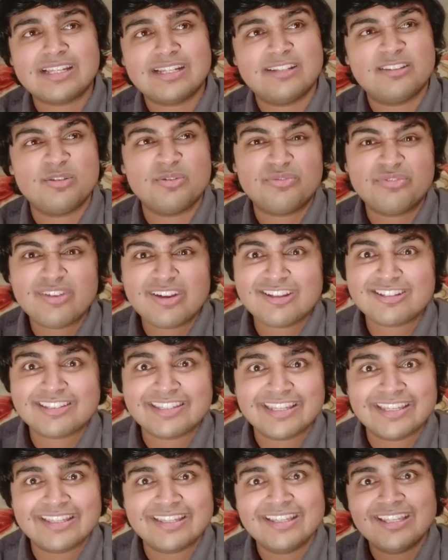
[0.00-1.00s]
And in your first
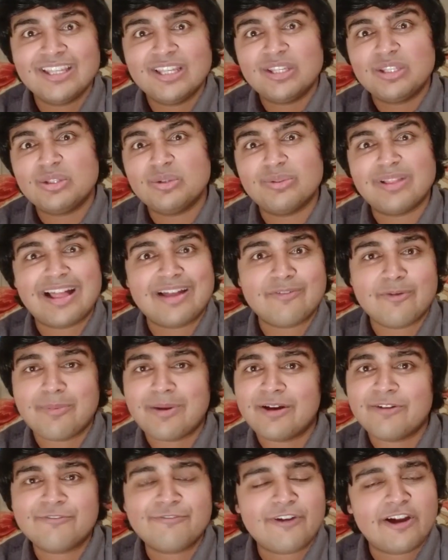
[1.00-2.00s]
year, you'll have
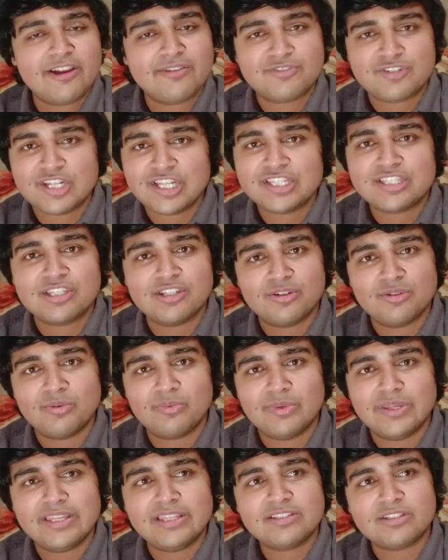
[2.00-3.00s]
about five sheets to do a
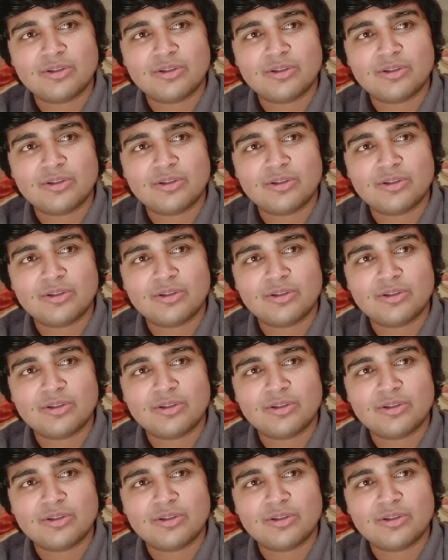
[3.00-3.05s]
week.